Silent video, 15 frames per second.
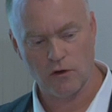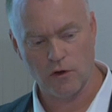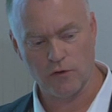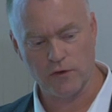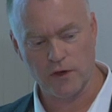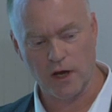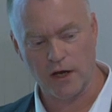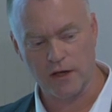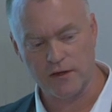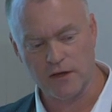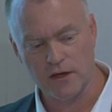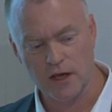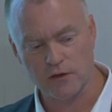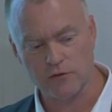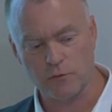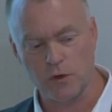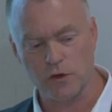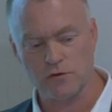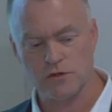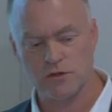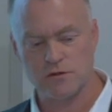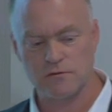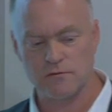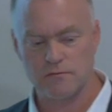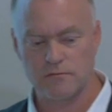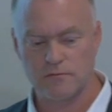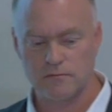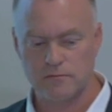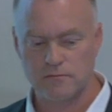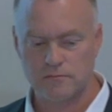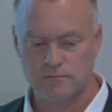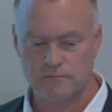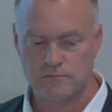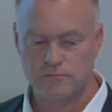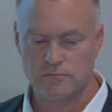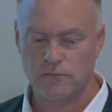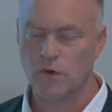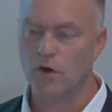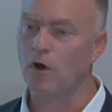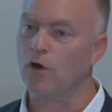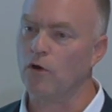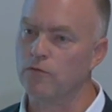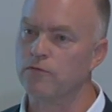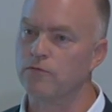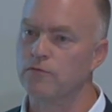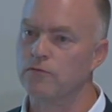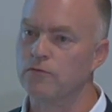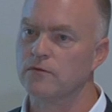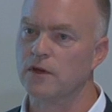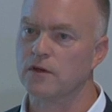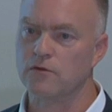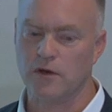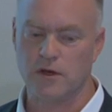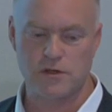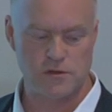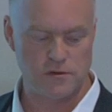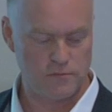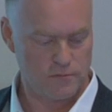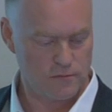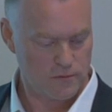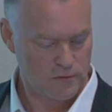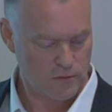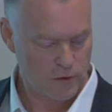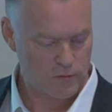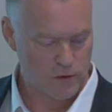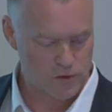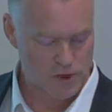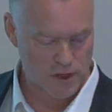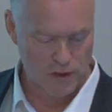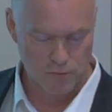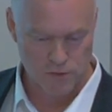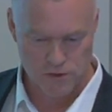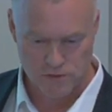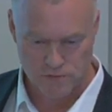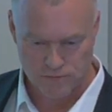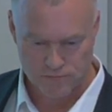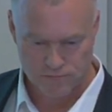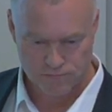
on the ID attributes of that collection, of those elements.